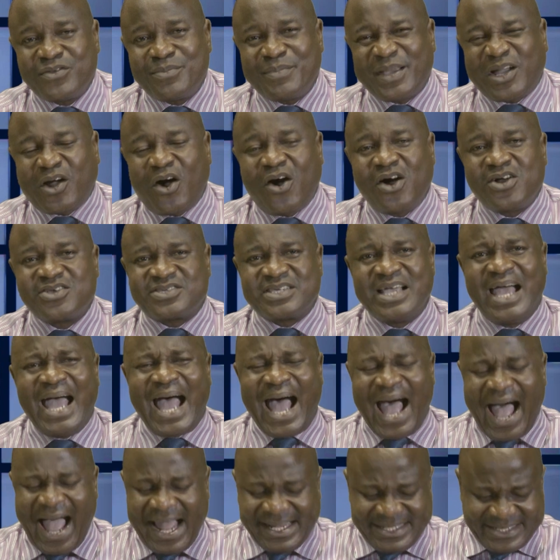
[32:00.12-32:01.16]
because
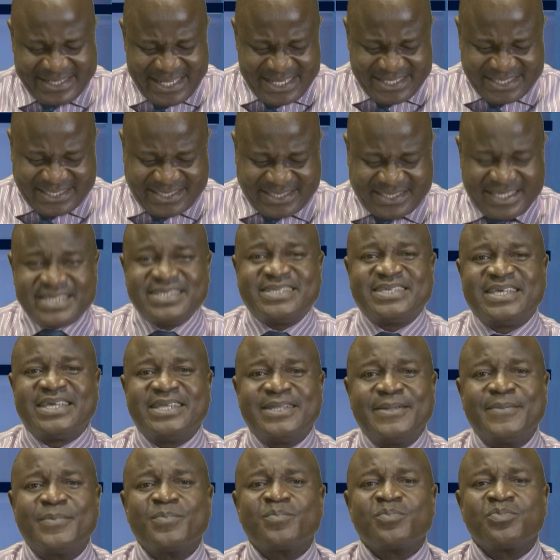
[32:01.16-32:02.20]
at this
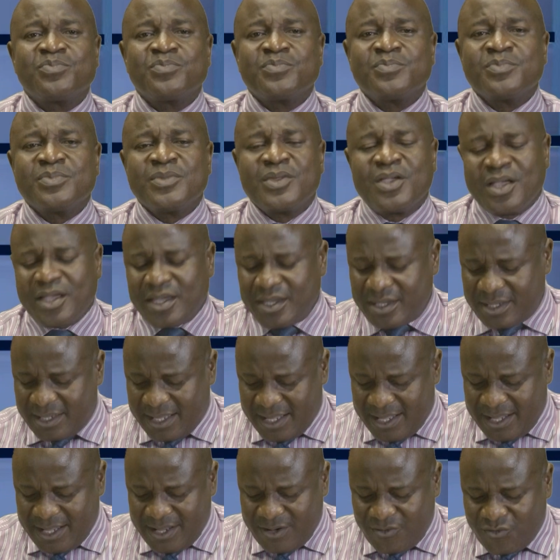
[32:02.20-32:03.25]
season,
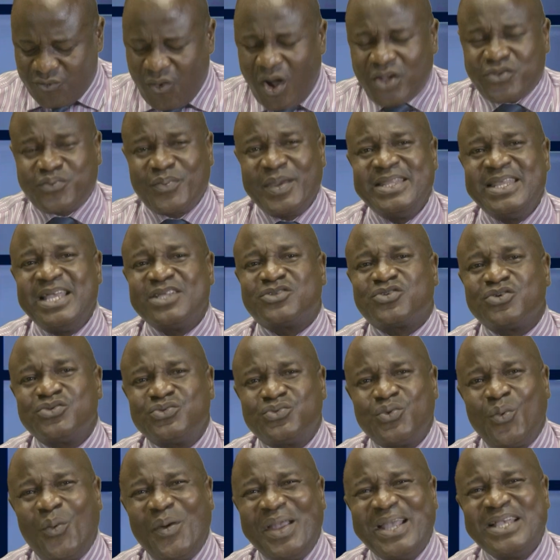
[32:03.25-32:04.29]
what we need to
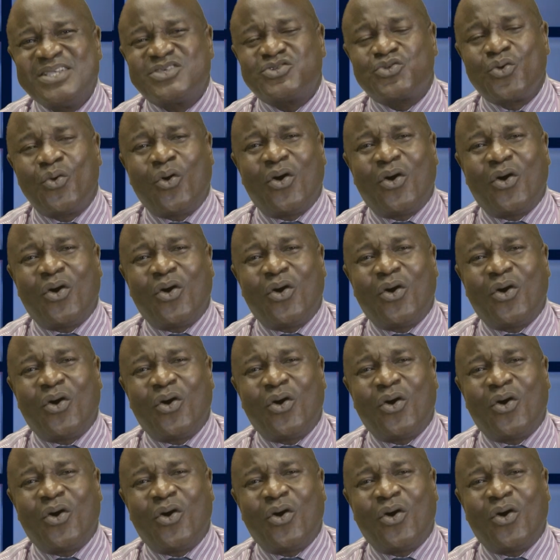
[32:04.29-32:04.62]
do is to